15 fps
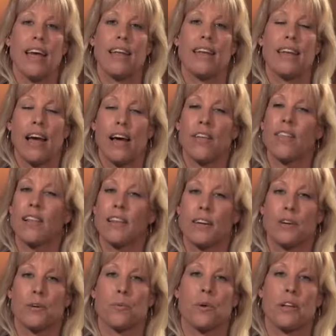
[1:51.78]
And now the
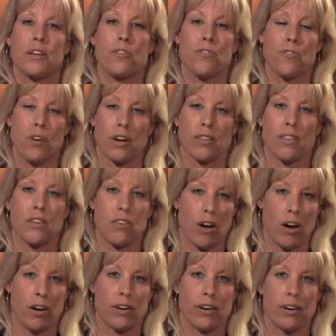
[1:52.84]
leader will instruct the
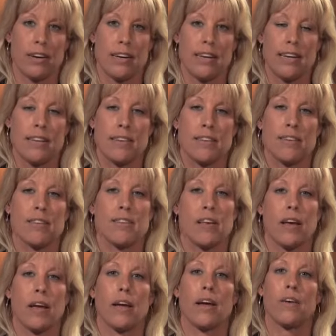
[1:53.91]
daughter to
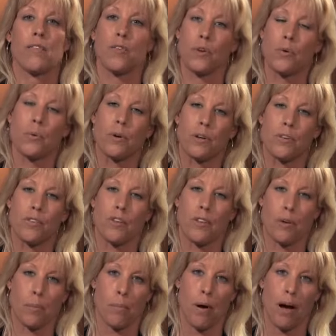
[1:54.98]
say a few words to
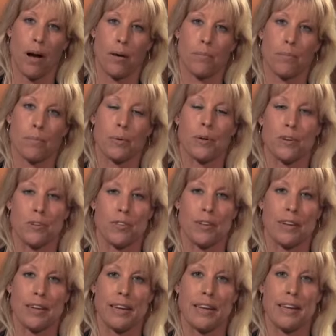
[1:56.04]
their mom
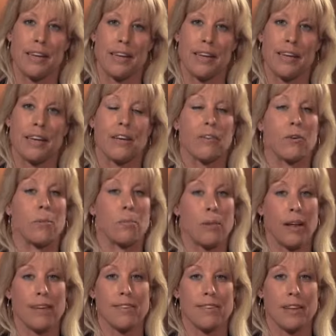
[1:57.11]
personally, either to
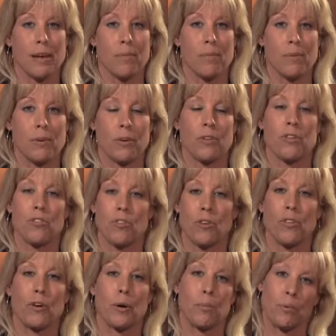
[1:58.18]
bless them or to
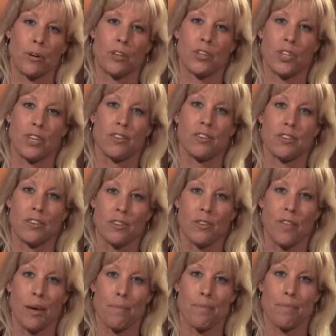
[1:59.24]
show their appreciation to
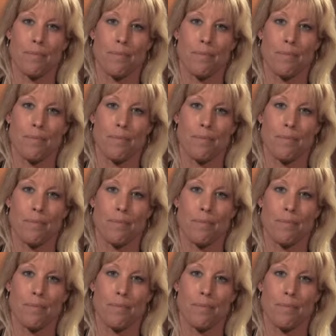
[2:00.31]
them.